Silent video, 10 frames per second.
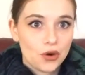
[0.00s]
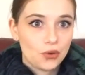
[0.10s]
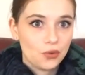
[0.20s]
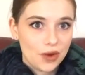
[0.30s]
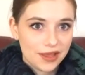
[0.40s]

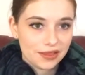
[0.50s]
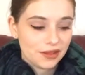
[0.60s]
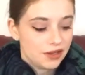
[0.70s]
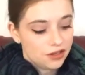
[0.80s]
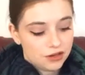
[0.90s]
with,
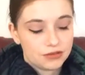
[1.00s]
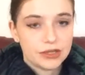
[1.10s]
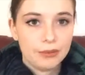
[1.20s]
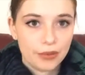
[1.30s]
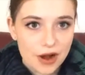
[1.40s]
you know,
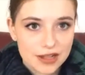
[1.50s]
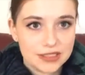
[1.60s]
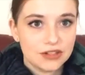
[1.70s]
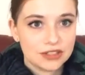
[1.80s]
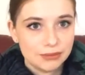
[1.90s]
some
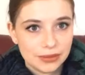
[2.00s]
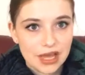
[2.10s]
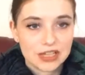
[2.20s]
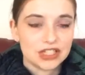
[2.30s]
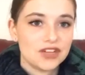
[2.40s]
bronzer, some
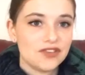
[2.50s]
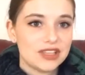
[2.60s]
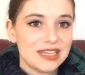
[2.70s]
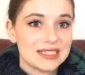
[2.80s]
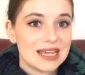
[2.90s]
blush, different
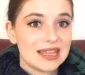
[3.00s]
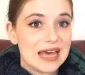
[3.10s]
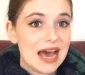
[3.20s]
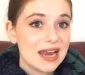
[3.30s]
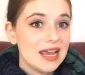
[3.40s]
things like
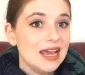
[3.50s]
that,